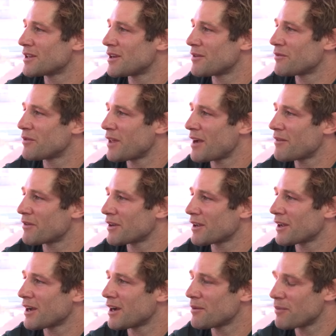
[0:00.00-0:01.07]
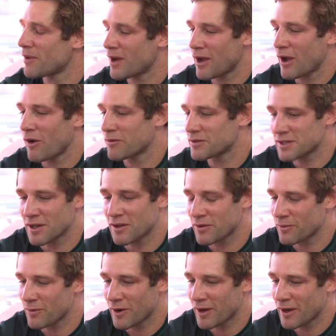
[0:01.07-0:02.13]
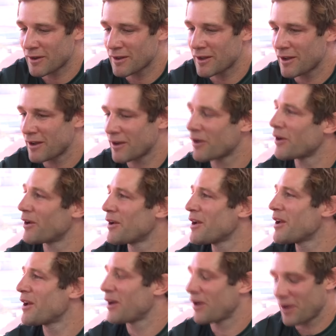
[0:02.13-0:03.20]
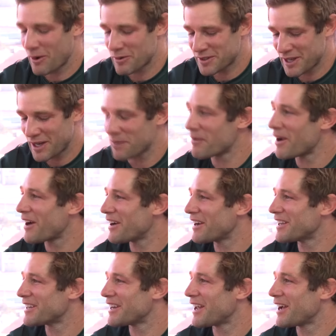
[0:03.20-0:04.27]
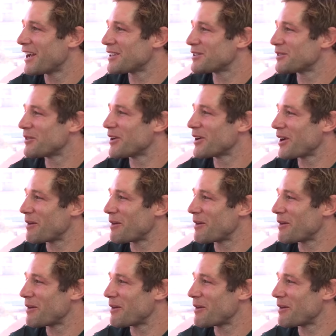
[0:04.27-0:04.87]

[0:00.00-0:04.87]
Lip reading: for the African Cup. Obviously, I couldn't work. I was getting married and I had to work.